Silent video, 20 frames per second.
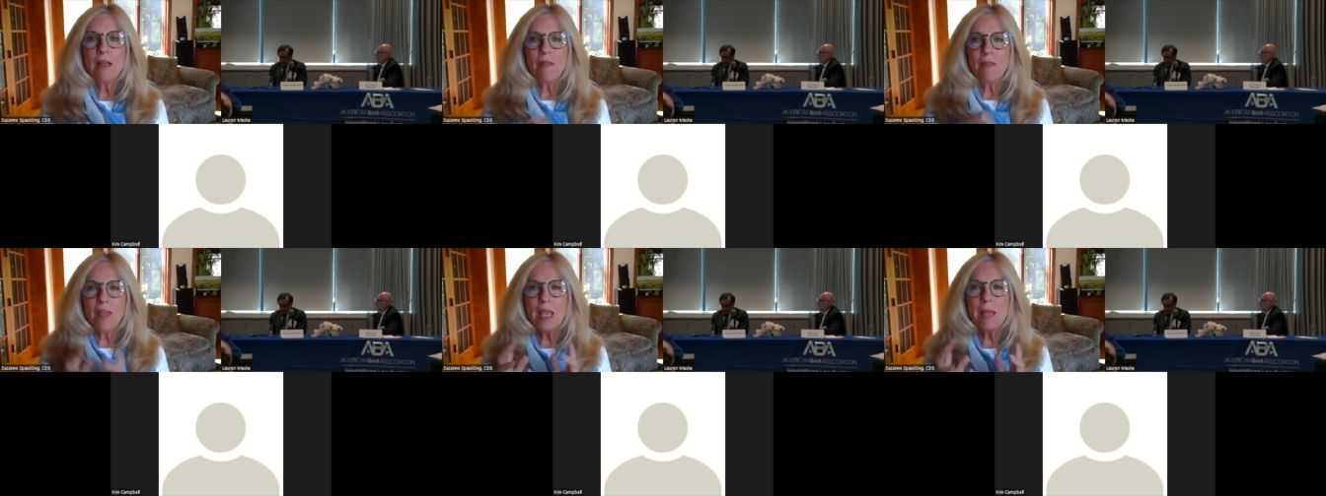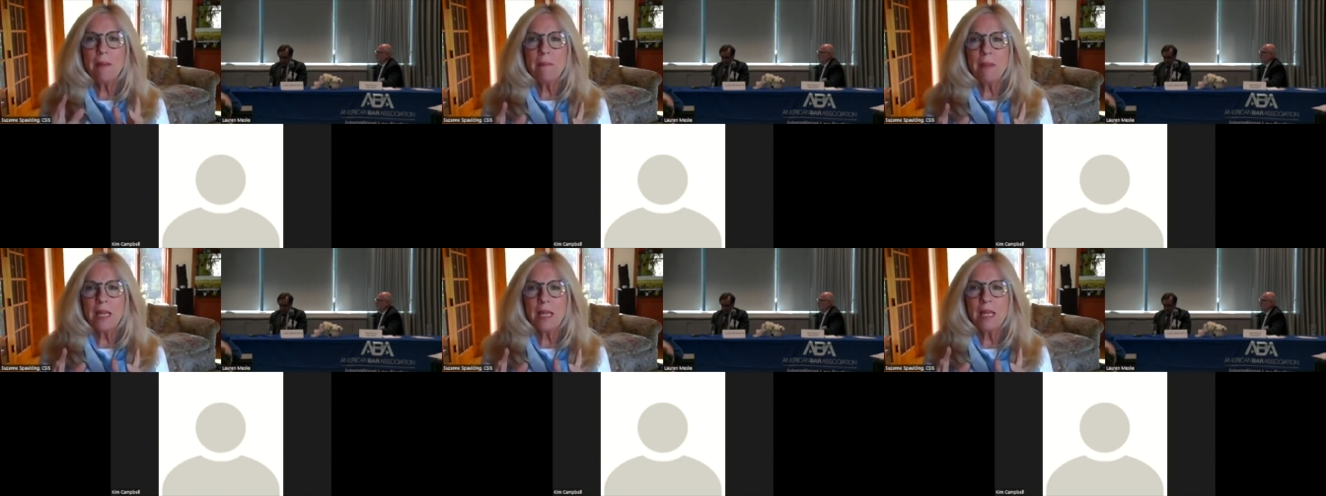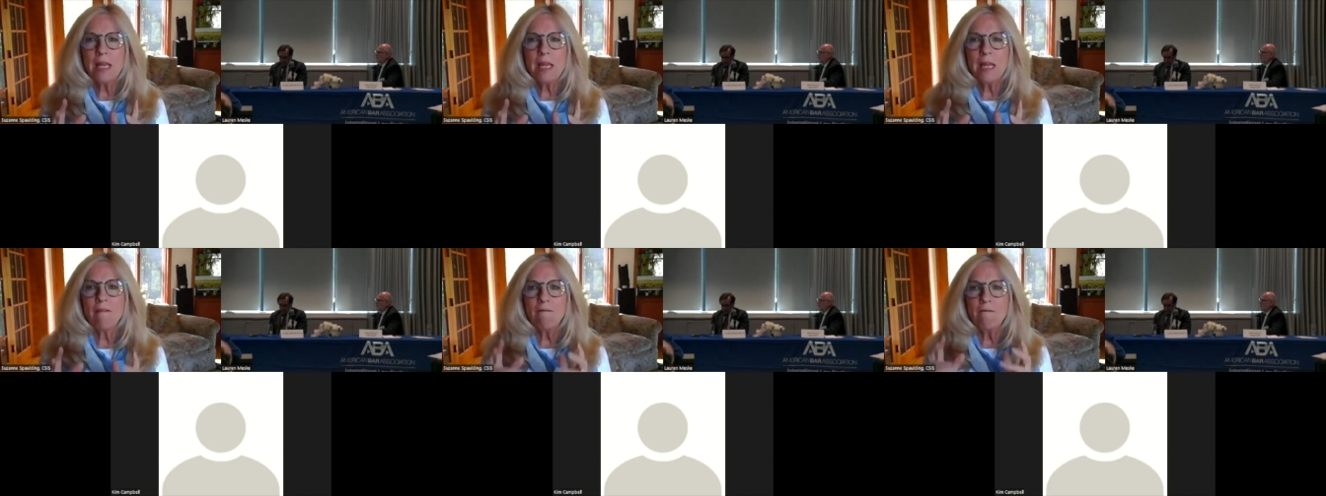They
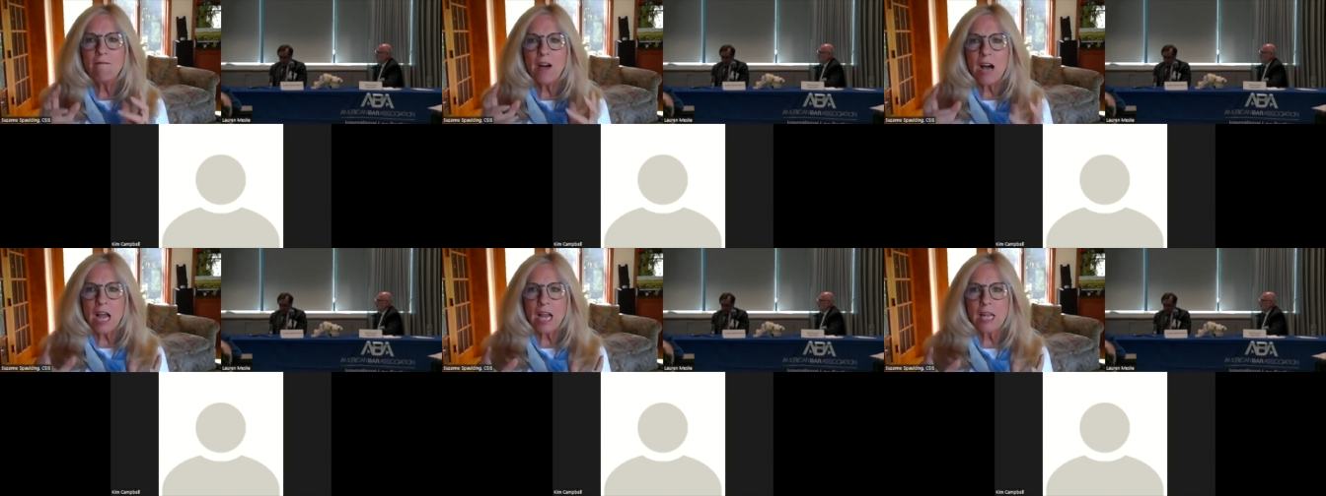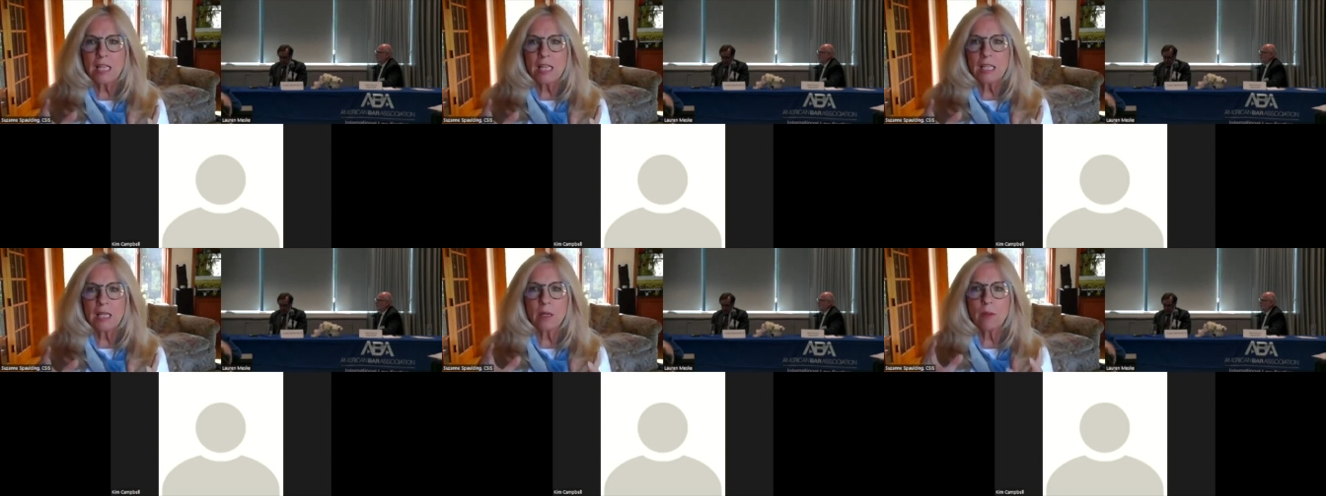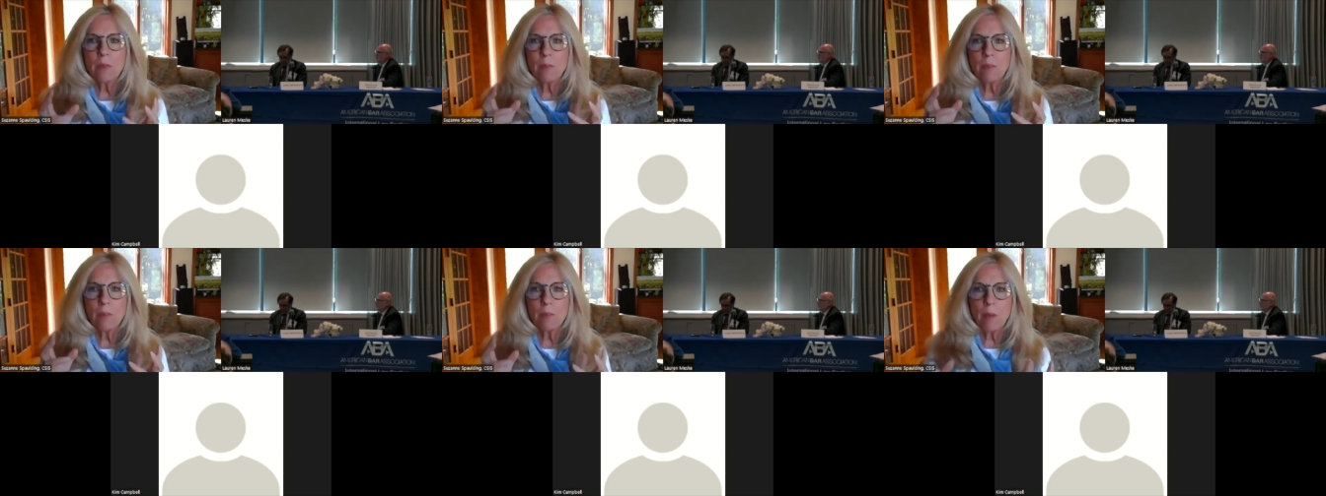mean violent
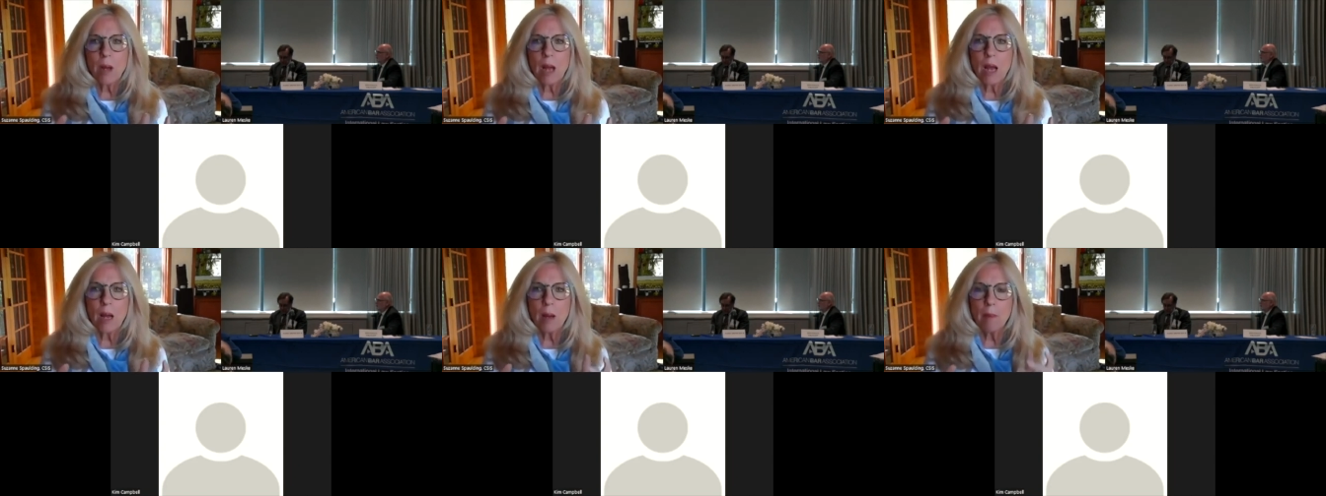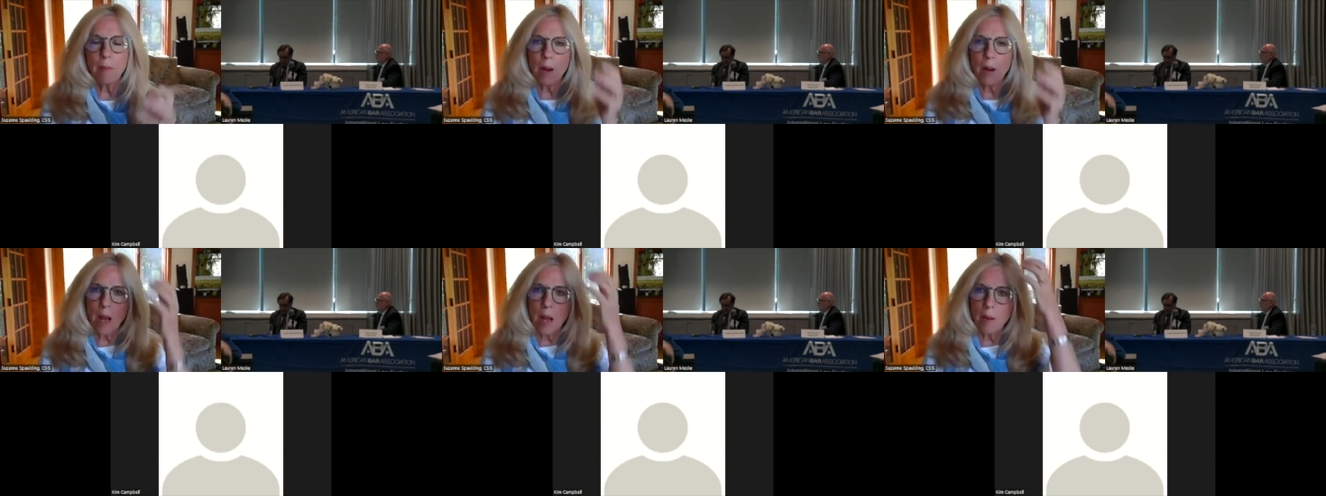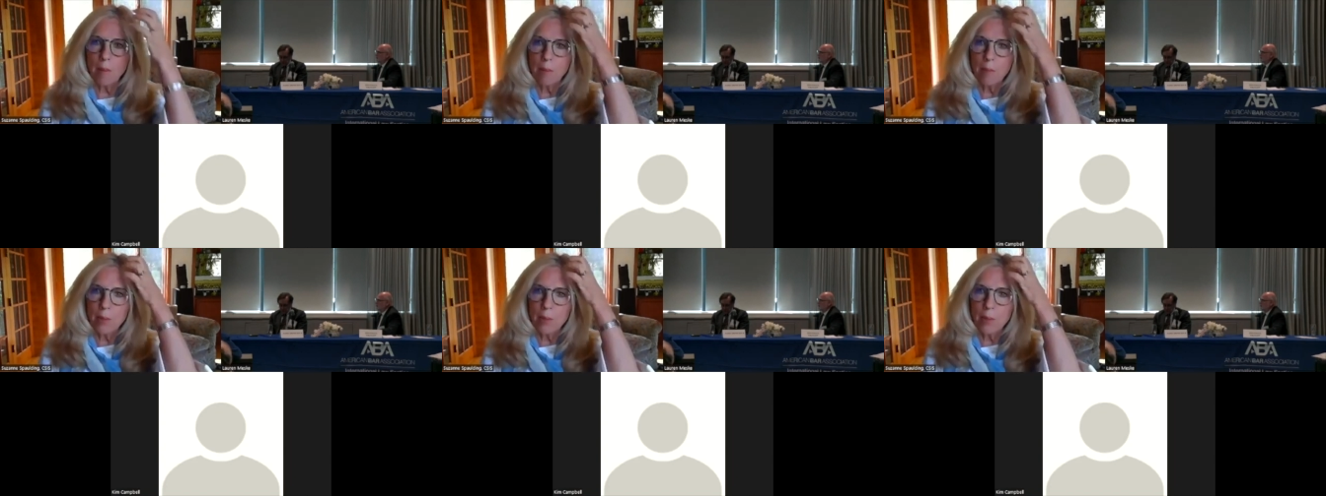uh, uh,